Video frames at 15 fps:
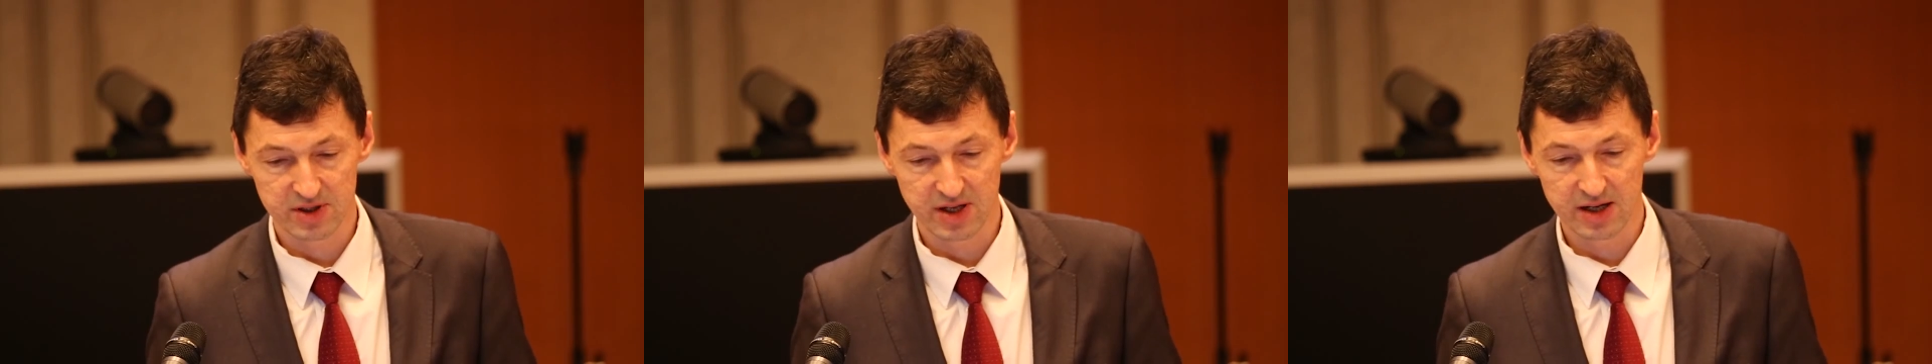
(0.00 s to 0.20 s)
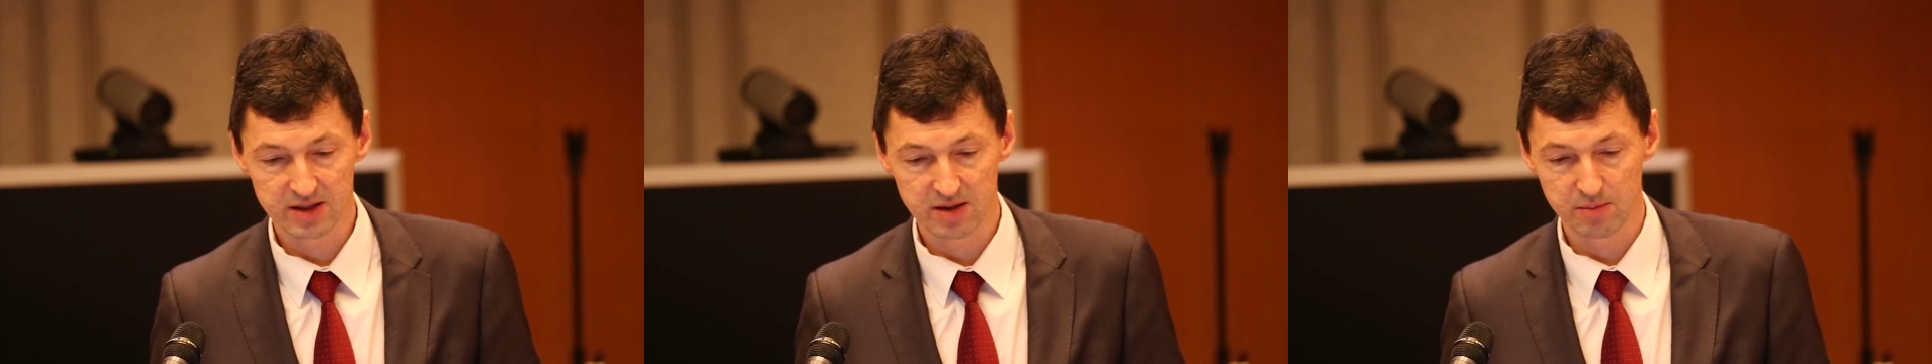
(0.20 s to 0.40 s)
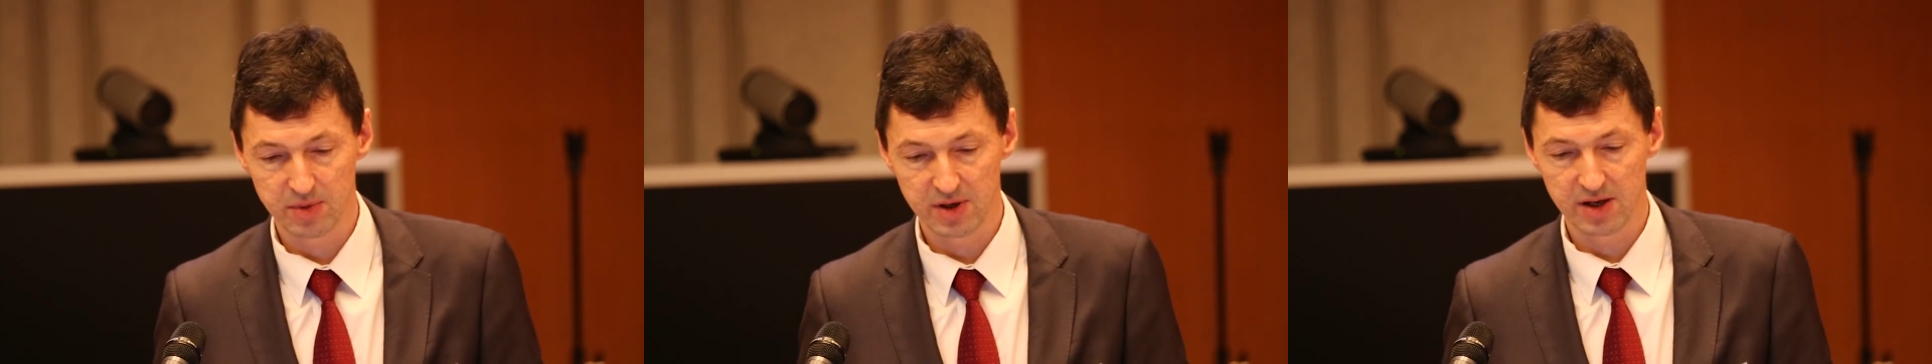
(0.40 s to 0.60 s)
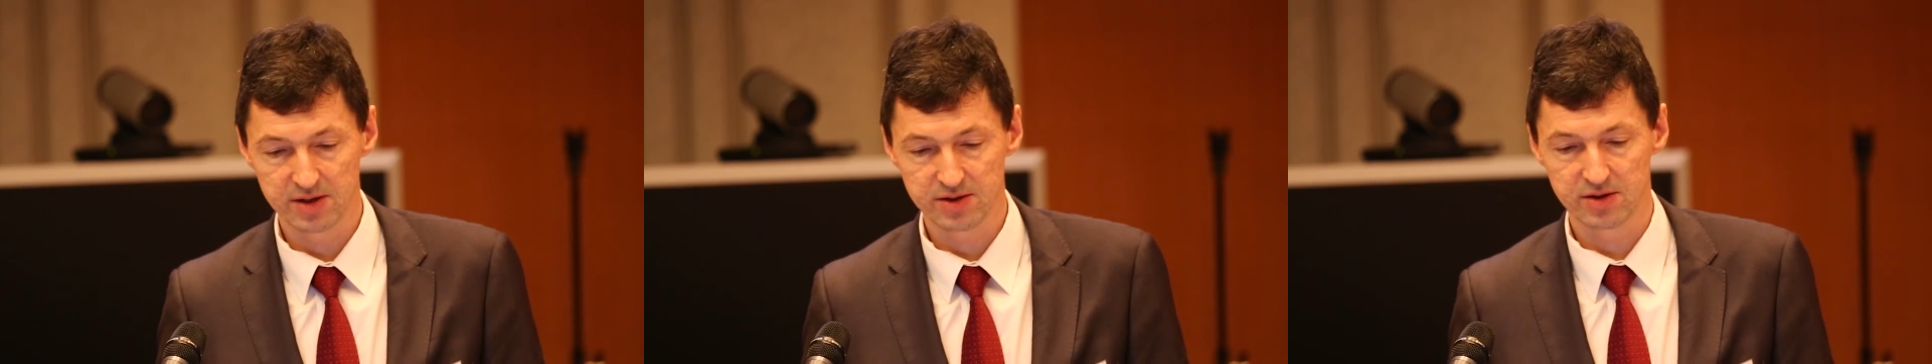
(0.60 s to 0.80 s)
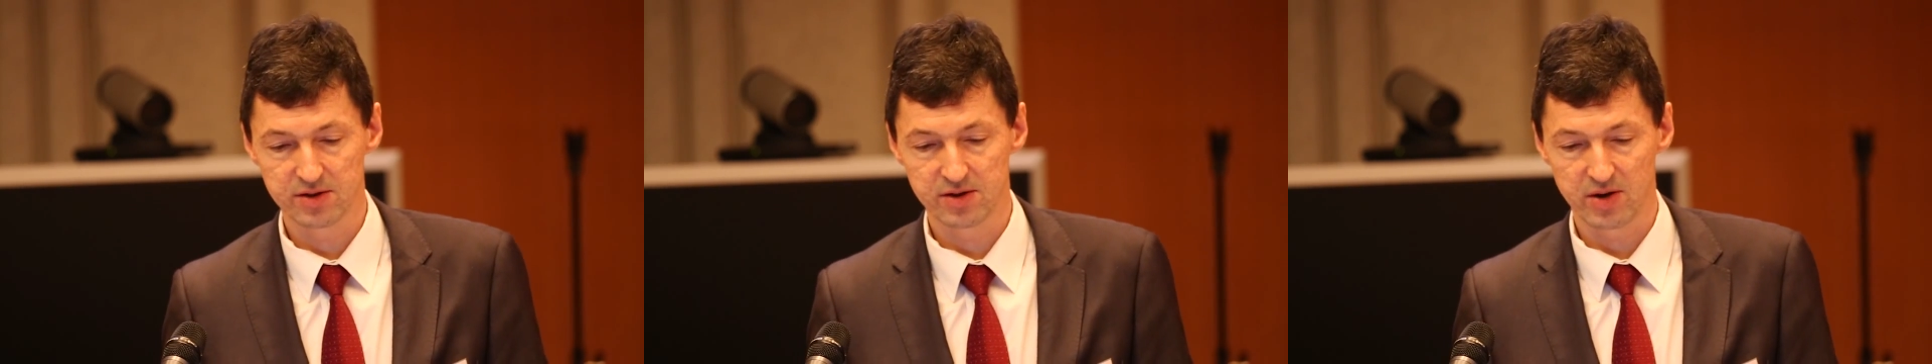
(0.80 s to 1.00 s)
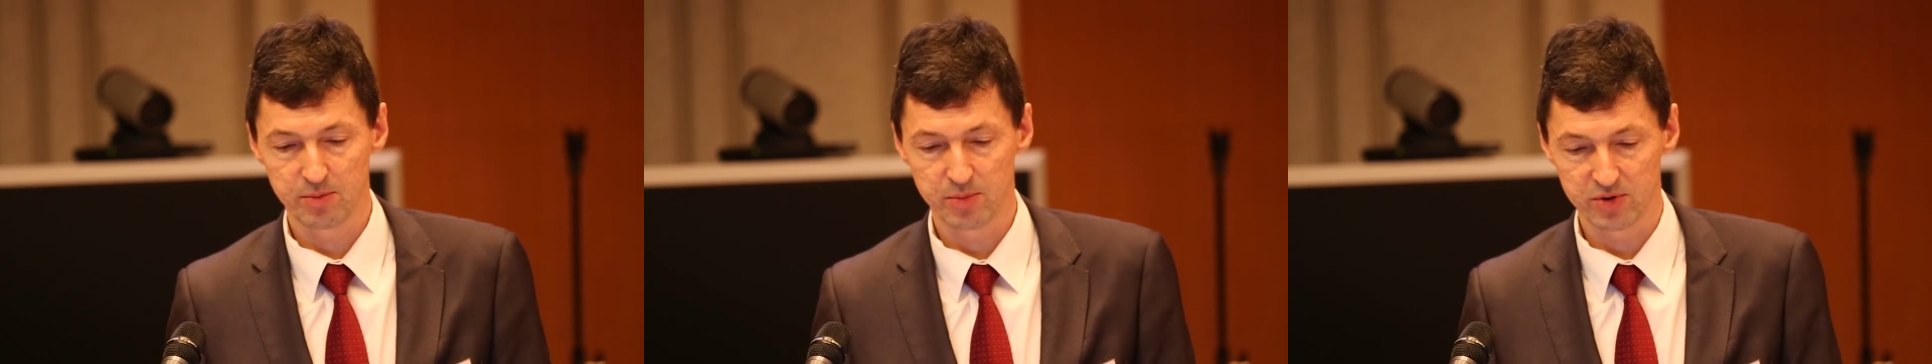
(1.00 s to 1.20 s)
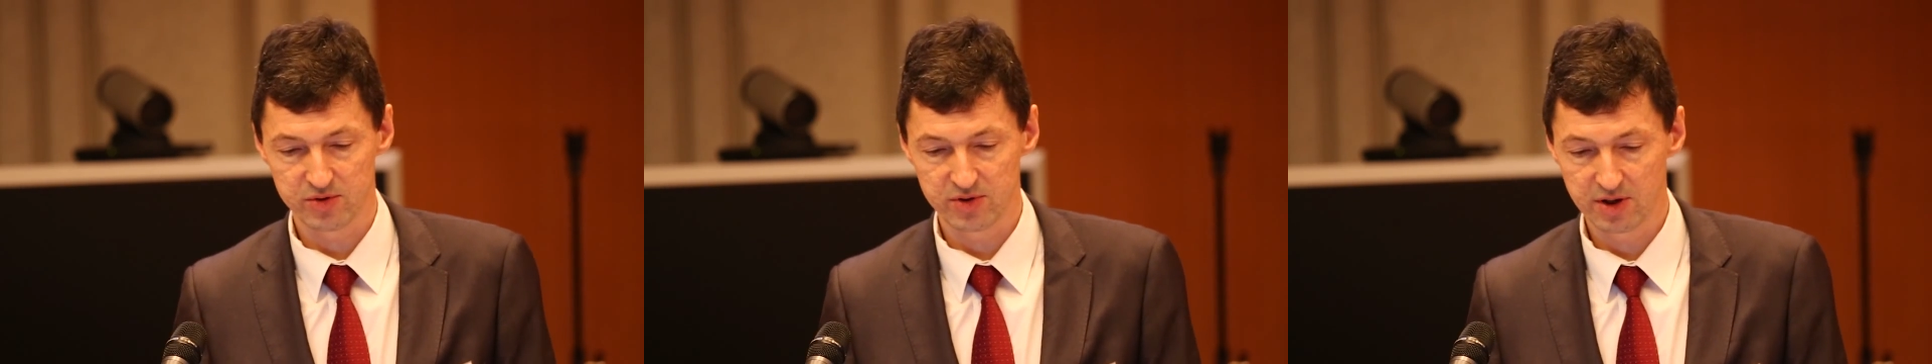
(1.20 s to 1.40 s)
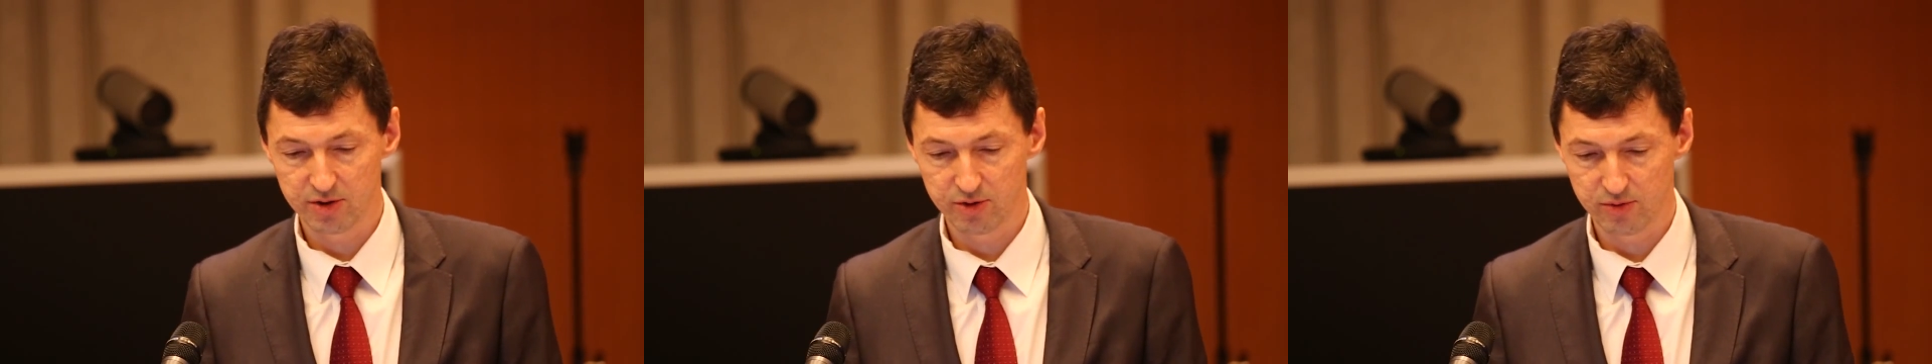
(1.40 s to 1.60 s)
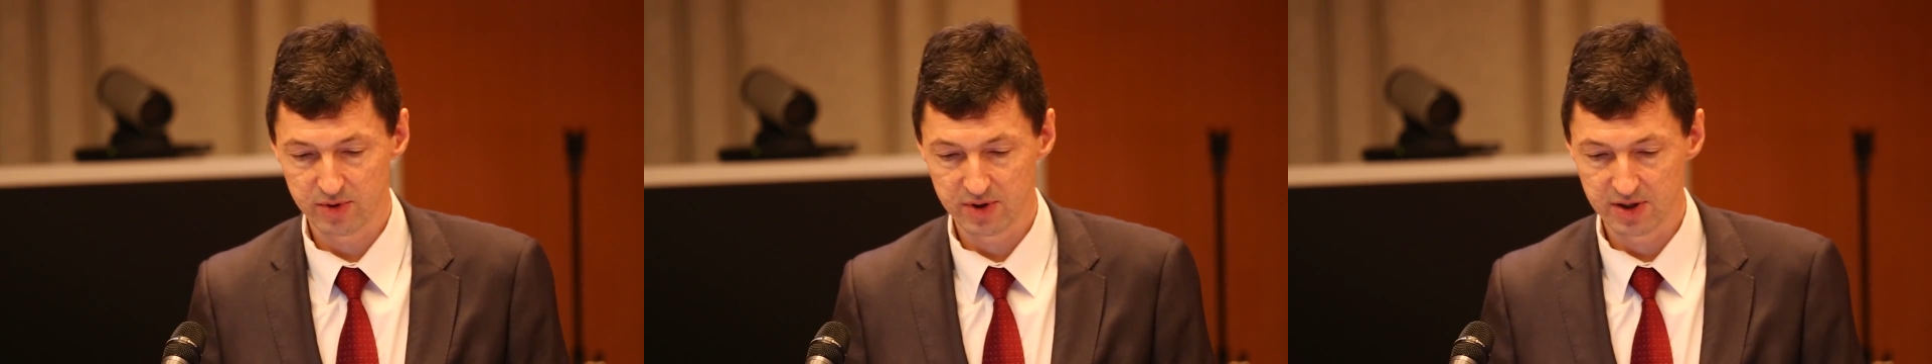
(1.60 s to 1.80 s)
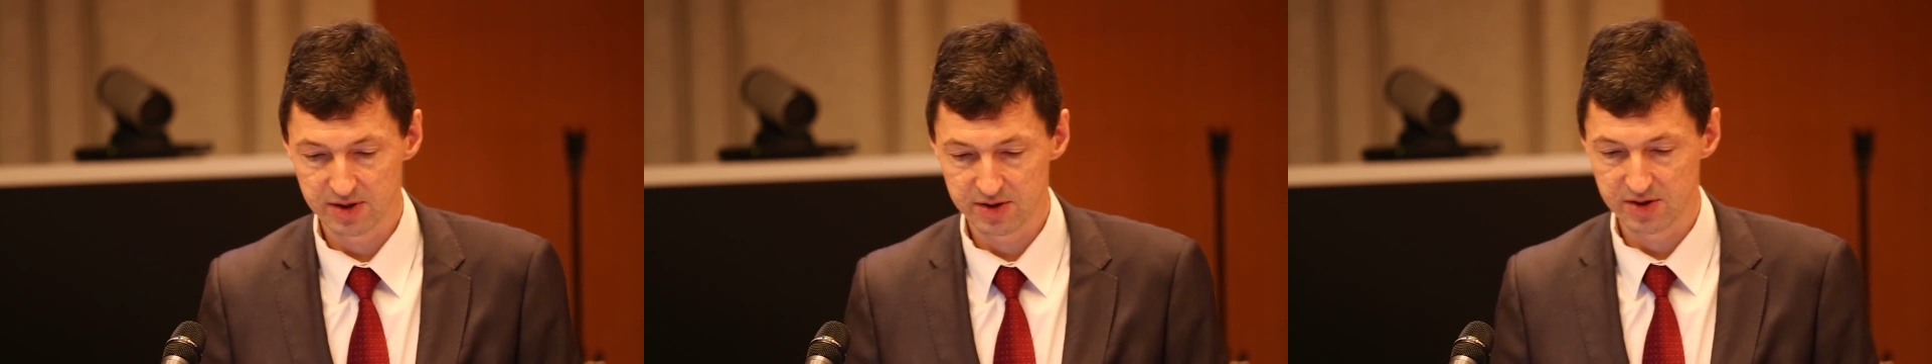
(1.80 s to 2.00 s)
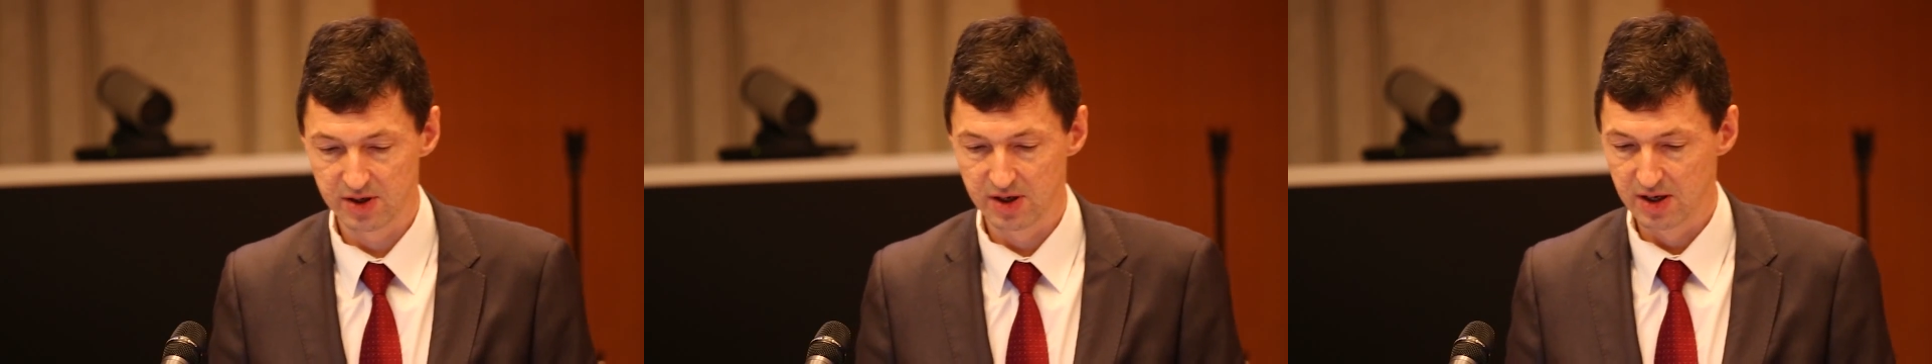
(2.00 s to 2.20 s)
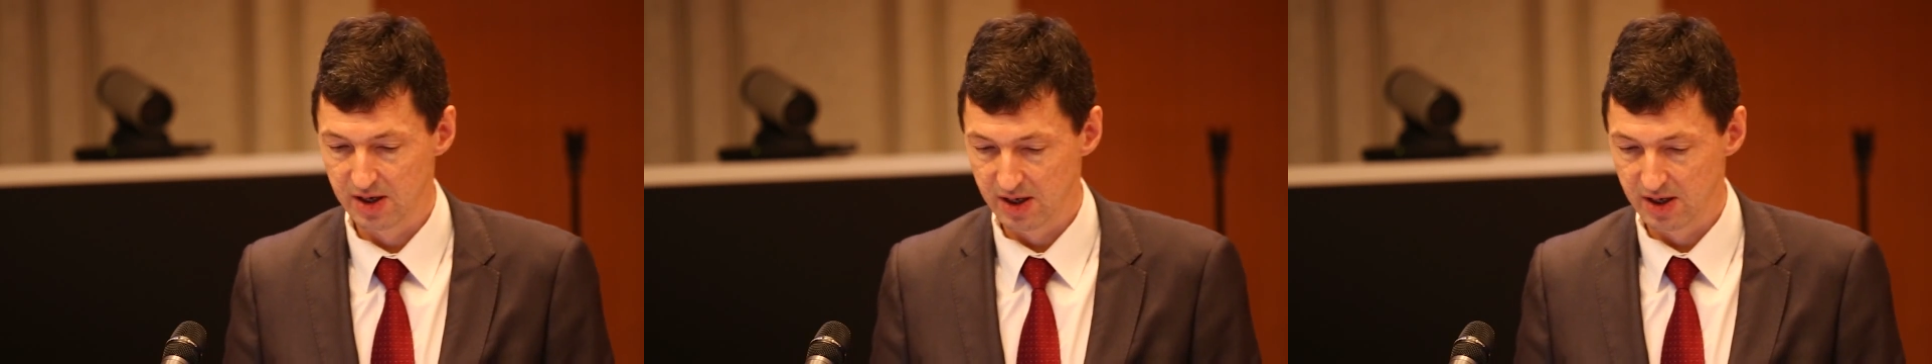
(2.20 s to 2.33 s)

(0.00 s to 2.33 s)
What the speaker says: databases, repositories,